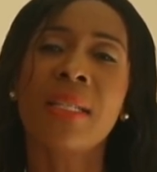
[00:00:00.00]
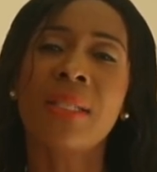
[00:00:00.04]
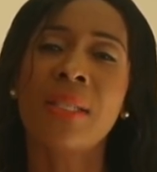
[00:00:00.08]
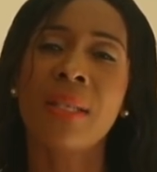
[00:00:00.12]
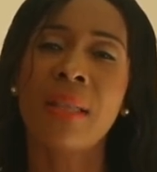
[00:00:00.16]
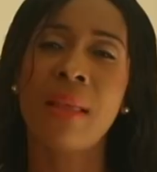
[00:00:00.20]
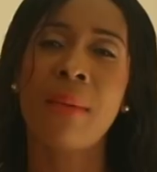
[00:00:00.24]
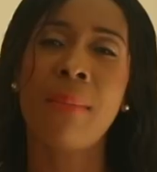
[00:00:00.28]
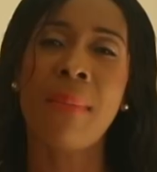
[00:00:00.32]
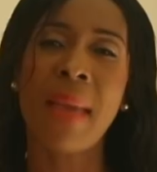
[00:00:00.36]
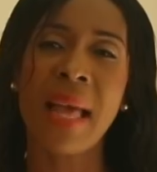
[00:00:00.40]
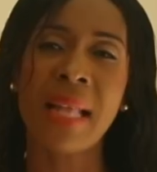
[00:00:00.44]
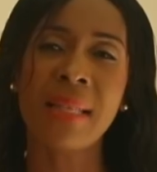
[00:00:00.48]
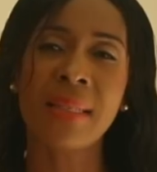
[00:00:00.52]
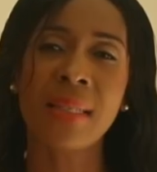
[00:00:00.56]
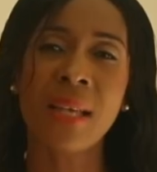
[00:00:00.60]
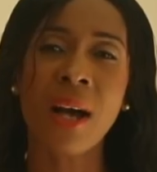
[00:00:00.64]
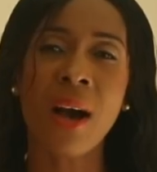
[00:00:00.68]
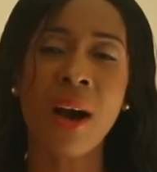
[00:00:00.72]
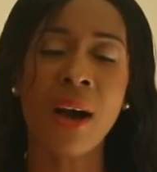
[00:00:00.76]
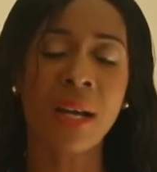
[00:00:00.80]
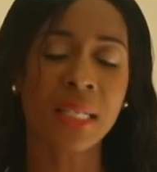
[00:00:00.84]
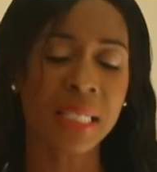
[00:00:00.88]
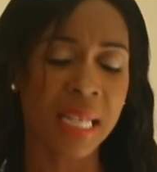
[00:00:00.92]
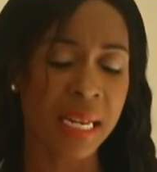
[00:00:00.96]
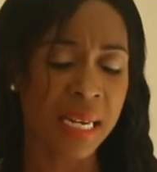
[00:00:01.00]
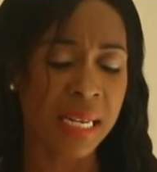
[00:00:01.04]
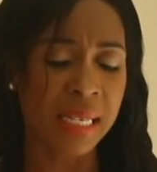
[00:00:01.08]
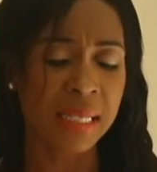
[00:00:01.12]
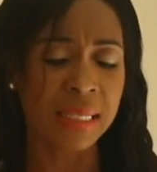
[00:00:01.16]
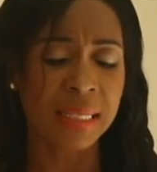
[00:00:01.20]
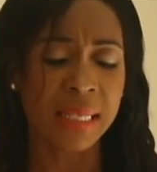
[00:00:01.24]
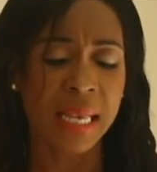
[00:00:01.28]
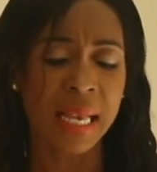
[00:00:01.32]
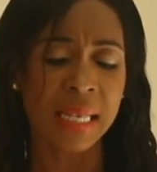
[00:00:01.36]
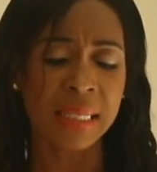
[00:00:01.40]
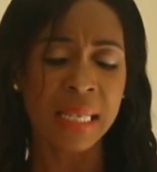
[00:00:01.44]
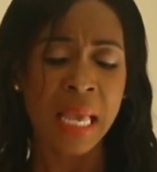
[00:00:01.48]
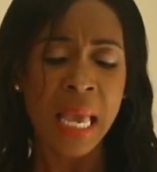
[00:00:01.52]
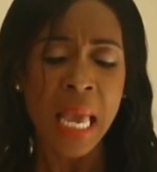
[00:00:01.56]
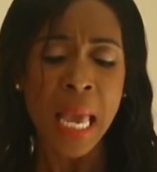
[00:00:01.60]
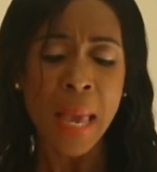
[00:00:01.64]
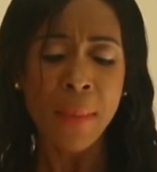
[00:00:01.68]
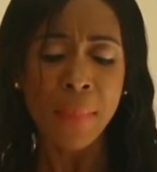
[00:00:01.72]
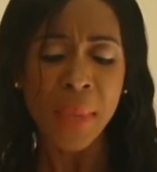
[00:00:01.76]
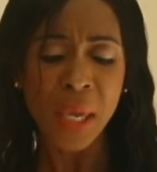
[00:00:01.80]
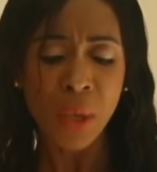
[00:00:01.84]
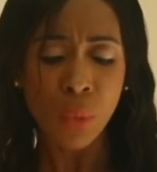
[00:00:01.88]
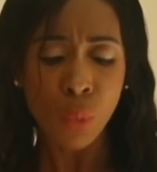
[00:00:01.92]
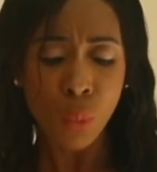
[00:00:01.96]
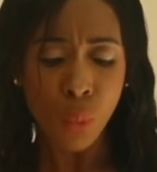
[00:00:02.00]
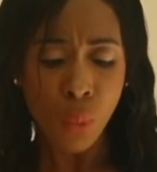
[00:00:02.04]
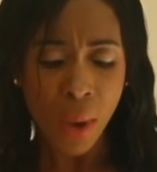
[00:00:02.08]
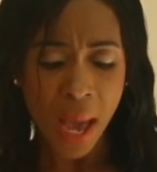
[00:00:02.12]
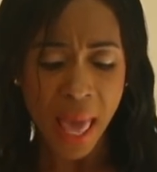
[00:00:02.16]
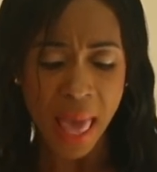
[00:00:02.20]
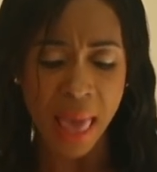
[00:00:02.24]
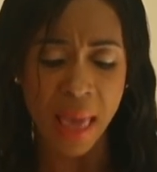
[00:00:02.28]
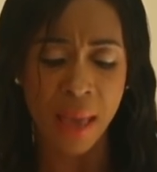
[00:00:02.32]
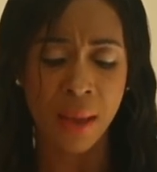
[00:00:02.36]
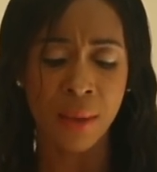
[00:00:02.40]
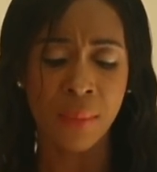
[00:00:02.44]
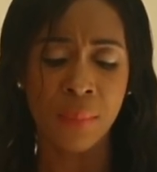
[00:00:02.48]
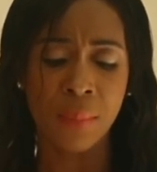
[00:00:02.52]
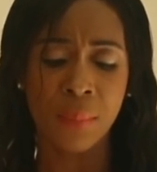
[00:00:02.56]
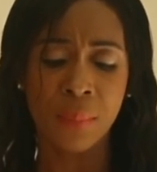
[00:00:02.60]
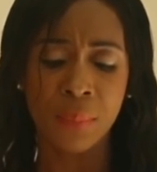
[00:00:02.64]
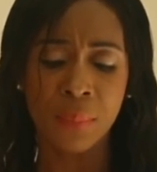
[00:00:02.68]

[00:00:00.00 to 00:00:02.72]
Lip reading: to the man's heart and he says, "Beware,